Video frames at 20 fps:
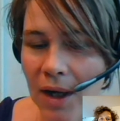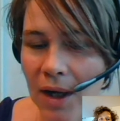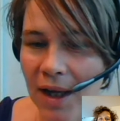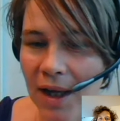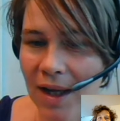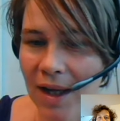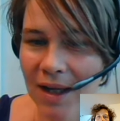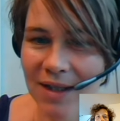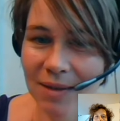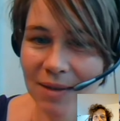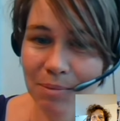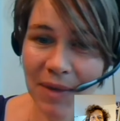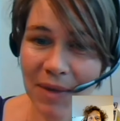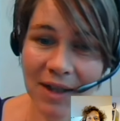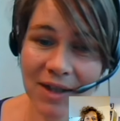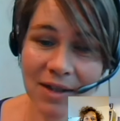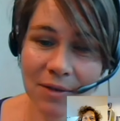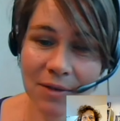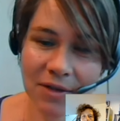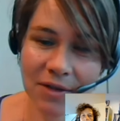In this
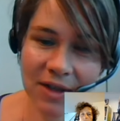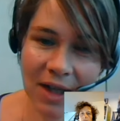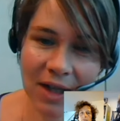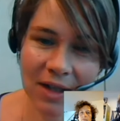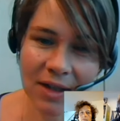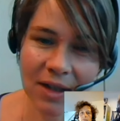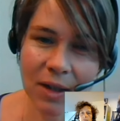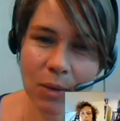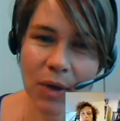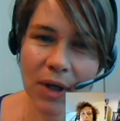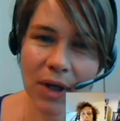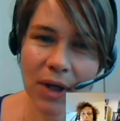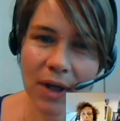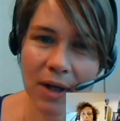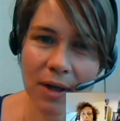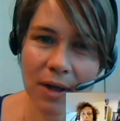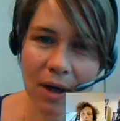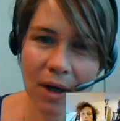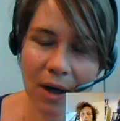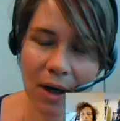massive setting, we
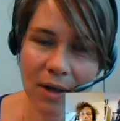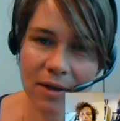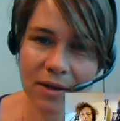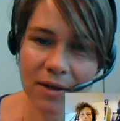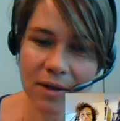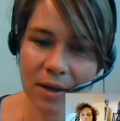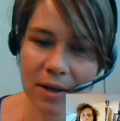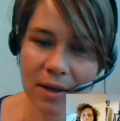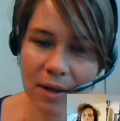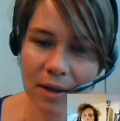cannot